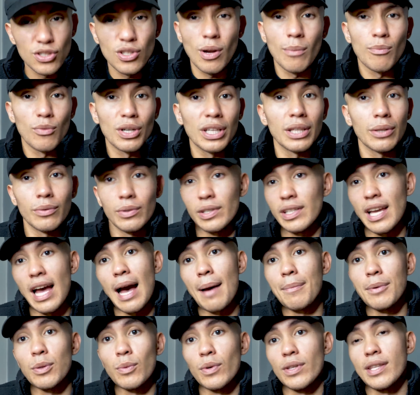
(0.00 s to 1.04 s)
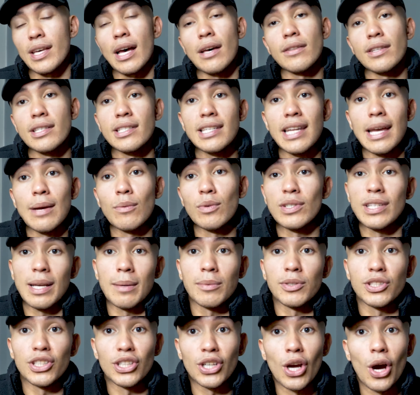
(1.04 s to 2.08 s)
So I'm really happy with how this day was
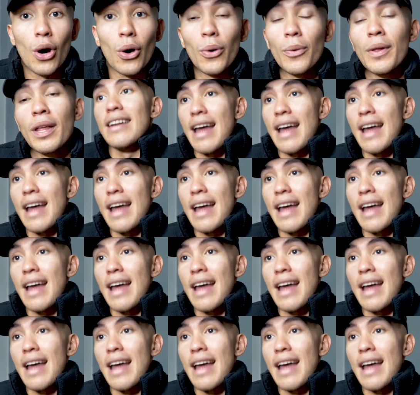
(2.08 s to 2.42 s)
able to go.